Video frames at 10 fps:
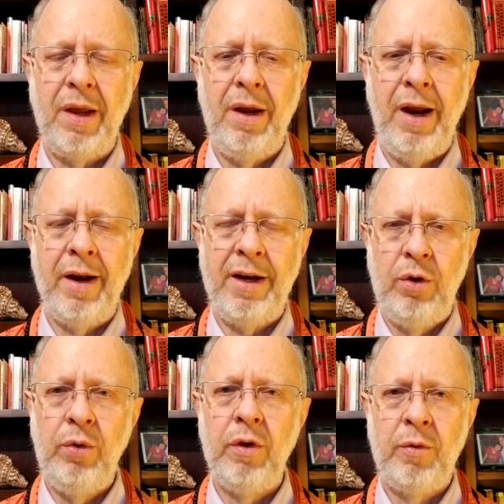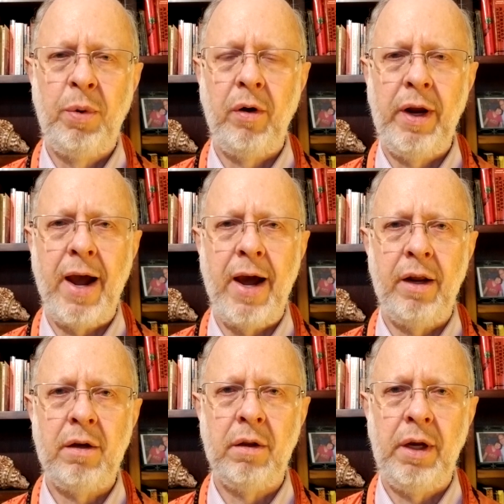And I do this
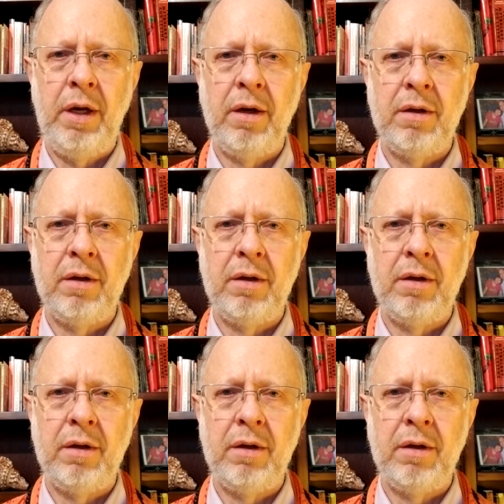periodically.